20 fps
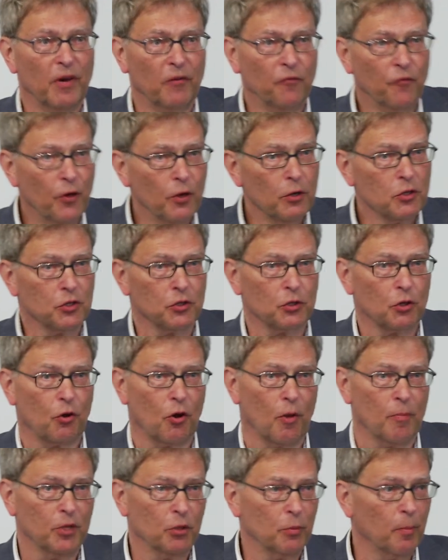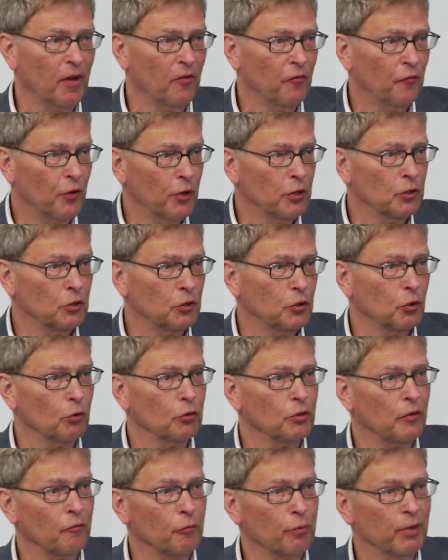first comment, my first
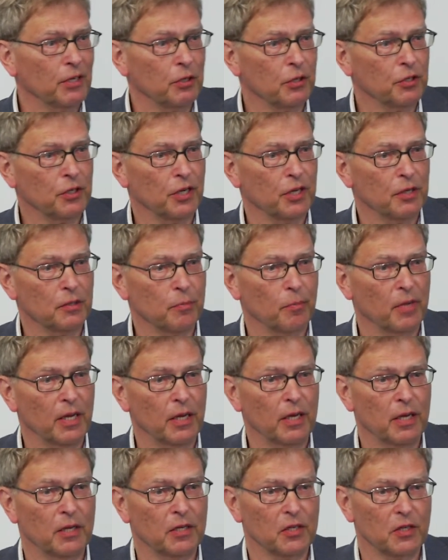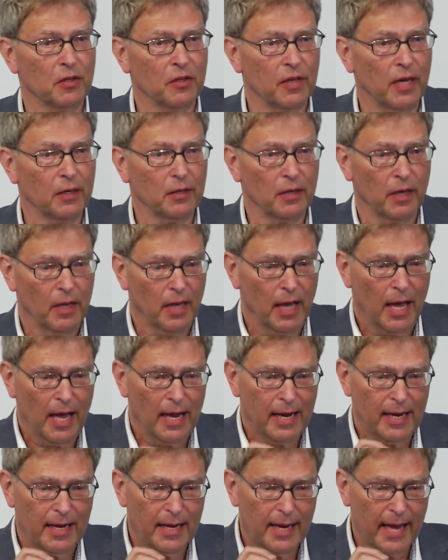sort of criticism is that
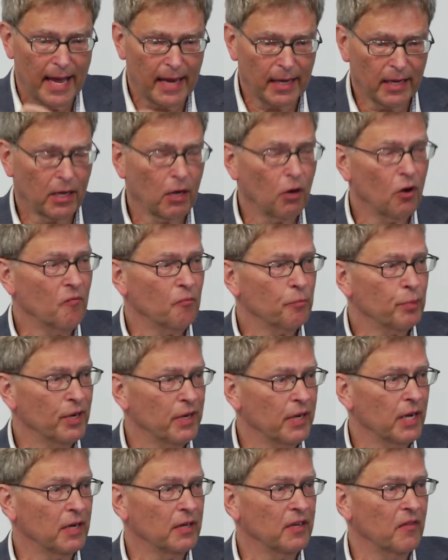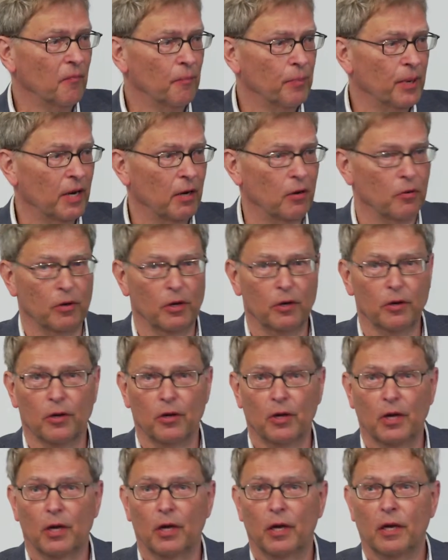lack of predictive power
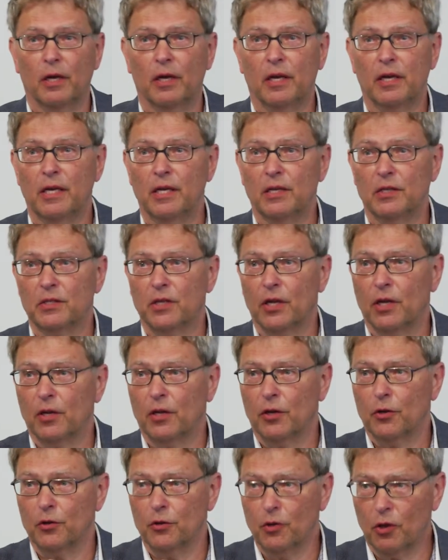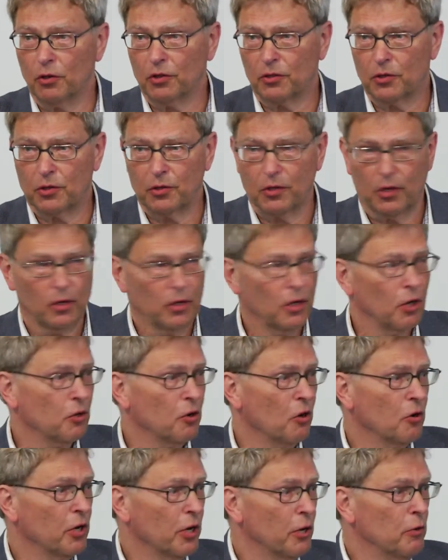is not a
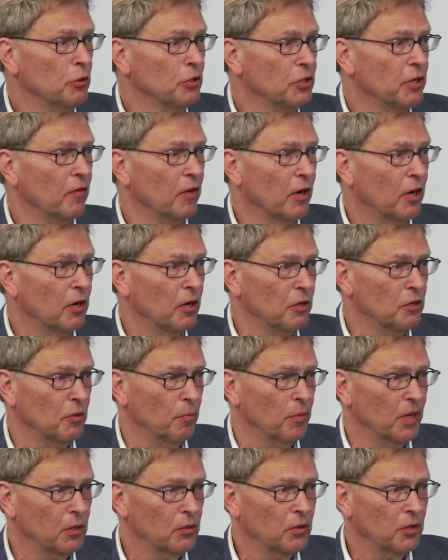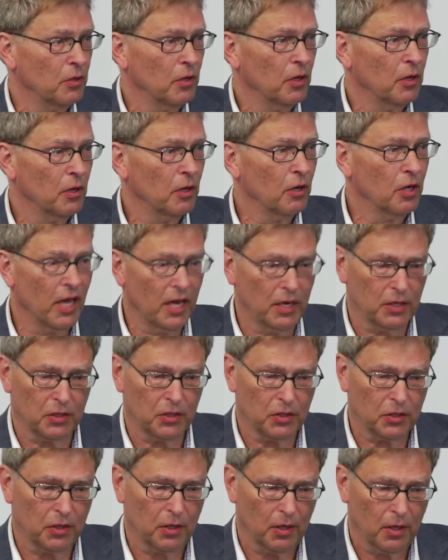conclusive argument
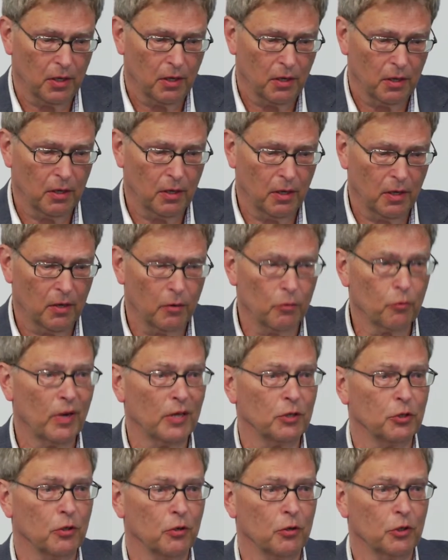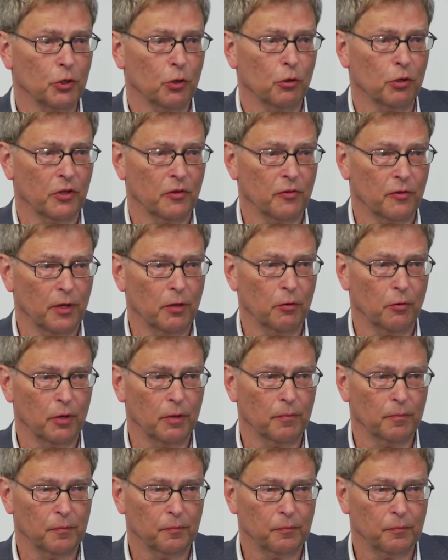against rational choice theory.